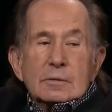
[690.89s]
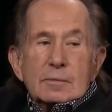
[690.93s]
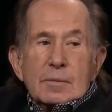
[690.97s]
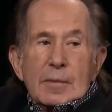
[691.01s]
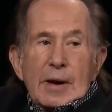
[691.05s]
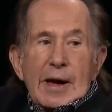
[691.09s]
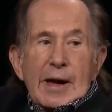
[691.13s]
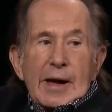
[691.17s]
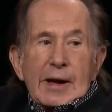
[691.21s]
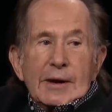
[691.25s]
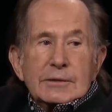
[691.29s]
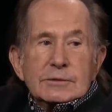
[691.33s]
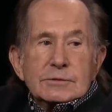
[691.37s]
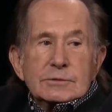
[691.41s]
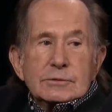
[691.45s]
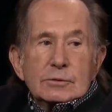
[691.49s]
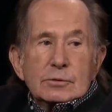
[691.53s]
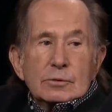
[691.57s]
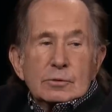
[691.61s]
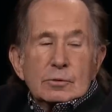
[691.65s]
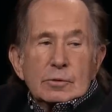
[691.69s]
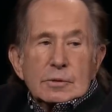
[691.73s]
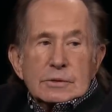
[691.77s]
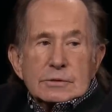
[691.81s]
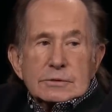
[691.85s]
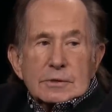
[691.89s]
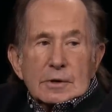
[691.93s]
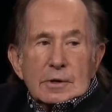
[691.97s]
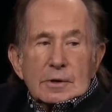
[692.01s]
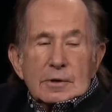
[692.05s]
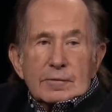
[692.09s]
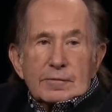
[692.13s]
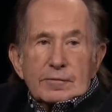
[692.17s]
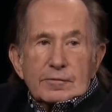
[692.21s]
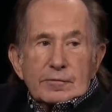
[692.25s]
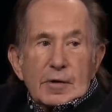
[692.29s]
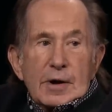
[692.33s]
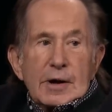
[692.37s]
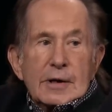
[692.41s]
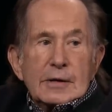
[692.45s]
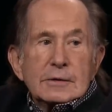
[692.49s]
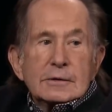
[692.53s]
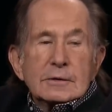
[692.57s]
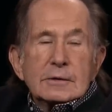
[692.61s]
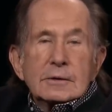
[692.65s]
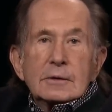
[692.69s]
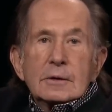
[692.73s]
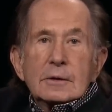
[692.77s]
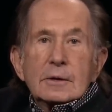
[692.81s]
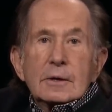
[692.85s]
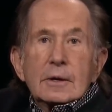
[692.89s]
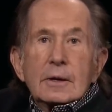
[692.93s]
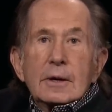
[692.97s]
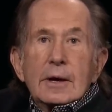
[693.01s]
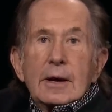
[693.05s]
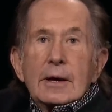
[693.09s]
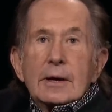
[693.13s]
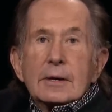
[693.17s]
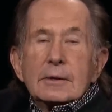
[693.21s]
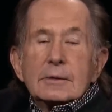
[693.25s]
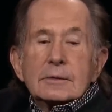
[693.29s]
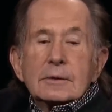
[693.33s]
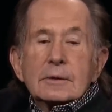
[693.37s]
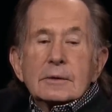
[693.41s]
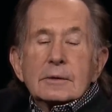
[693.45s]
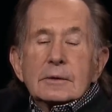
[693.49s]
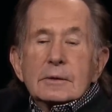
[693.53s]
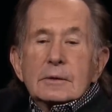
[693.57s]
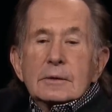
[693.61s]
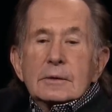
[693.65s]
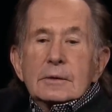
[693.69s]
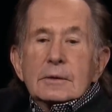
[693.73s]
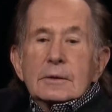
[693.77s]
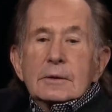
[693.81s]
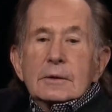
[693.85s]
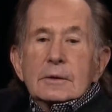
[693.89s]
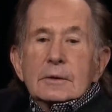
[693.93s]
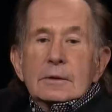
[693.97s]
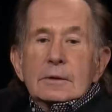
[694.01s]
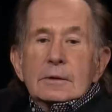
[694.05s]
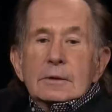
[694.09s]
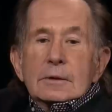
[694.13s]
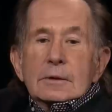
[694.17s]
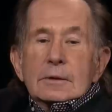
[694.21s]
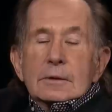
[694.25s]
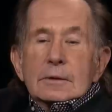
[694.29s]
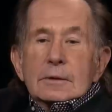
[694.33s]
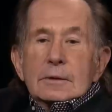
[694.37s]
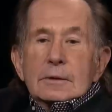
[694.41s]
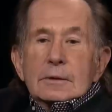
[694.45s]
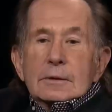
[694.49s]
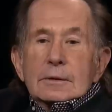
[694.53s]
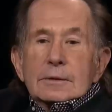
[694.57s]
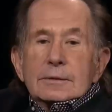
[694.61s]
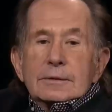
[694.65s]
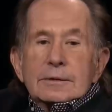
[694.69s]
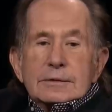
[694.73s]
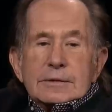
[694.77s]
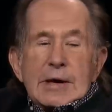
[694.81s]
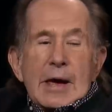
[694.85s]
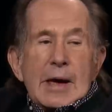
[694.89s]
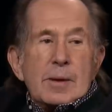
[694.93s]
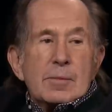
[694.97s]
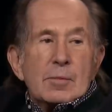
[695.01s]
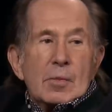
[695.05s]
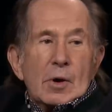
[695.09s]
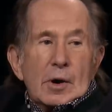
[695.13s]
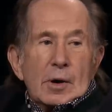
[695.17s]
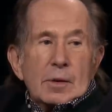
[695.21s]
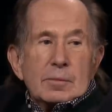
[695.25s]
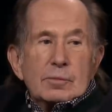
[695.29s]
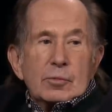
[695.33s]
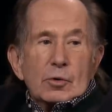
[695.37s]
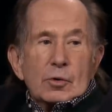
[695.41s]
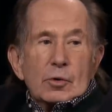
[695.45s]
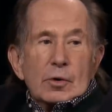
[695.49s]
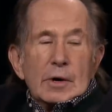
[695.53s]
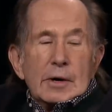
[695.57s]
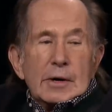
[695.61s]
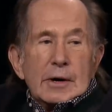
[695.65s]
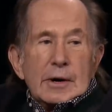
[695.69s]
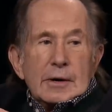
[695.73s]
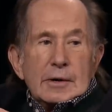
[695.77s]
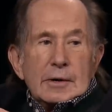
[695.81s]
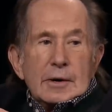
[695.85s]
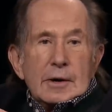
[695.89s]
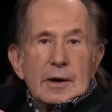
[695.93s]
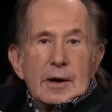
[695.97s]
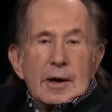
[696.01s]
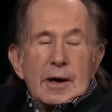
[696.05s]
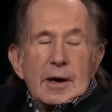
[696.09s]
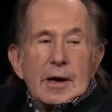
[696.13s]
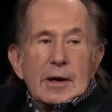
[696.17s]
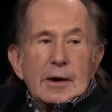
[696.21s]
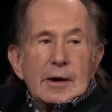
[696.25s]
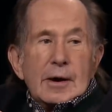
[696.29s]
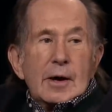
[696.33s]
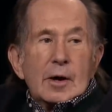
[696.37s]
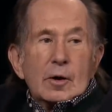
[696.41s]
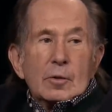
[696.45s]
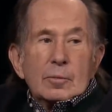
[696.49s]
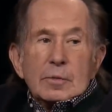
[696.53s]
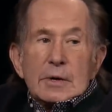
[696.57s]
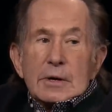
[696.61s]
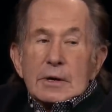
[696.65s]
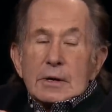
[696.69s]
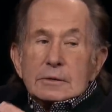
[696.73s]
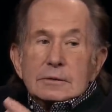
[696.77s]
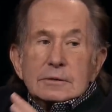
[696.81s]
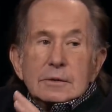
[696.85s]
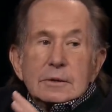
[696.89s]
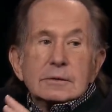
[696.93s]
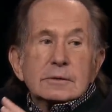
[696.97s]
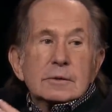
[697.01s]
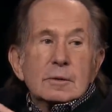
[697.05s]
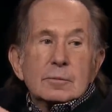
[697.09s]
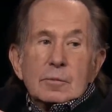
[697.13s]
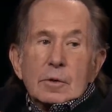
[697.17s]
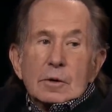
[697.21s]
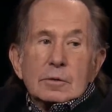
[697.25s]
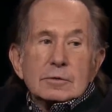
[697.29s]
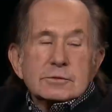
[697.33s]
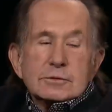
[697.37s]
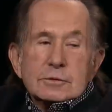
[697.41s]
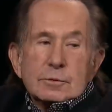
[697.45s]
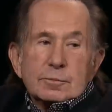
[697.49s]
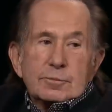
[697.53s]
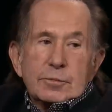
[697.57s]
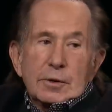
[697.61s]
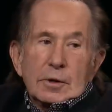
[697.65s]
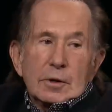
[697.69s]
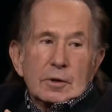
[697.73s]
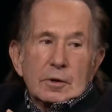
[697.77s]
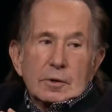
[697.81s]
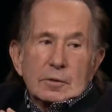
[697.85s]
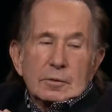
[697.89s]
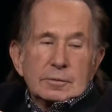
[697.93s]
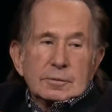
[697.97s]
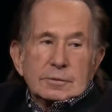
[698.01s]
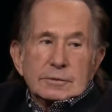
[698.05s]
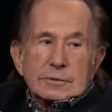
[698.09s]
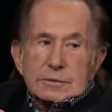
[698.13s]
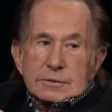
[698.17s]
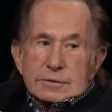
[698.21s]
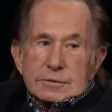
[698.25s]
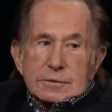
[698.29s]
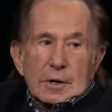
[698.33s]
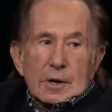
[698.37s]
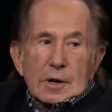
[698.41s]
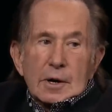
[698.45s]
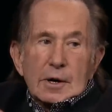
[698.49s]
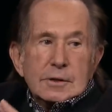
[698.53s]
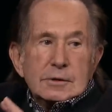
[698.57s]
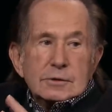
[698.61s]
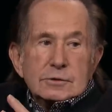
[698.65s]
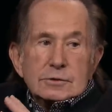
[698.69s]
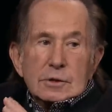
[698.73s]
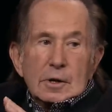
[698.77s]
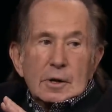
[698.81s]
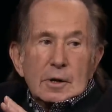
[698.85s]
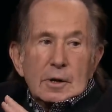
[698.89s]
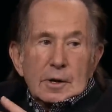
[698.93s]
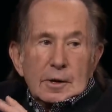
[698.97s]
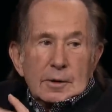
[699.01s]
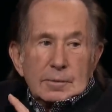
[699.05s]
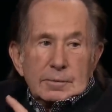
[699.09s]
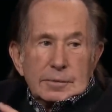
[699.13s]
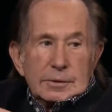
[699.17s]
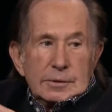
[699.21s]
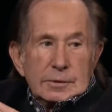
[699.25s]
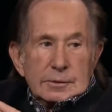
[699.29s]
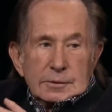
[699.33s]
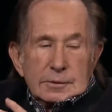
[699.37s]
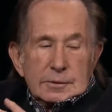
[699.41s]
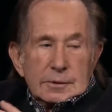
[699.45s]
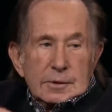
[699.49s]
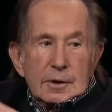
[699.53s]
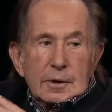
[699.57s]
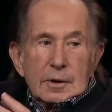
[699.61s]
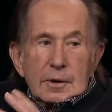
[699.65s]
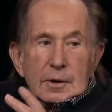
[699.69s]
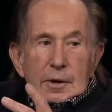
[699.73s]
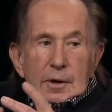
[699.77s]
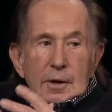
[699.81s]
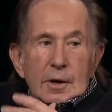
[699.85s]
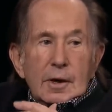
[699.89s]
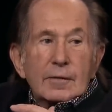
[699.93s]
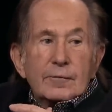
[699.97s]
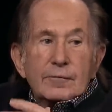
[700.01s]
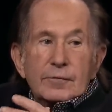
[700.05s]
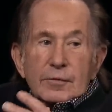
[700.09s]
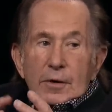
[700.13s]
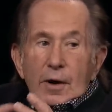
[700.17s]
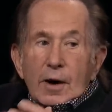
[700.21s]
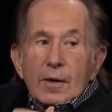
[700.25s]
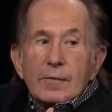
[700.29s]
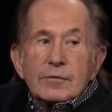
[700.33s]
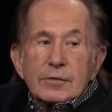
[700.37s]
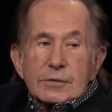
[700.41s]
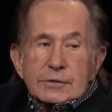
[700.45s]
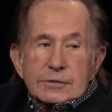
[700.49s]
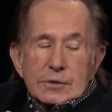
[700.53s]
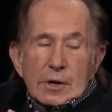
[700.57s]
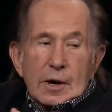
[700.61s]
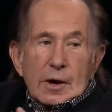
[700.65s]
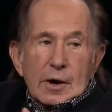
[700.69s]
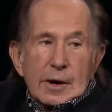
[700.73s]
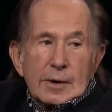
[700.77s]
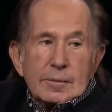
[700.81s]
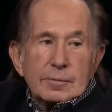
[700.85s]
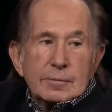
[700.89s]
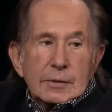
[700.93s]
Max, who was a friend and came on board and and helped me and did the most superb design job of, of the time.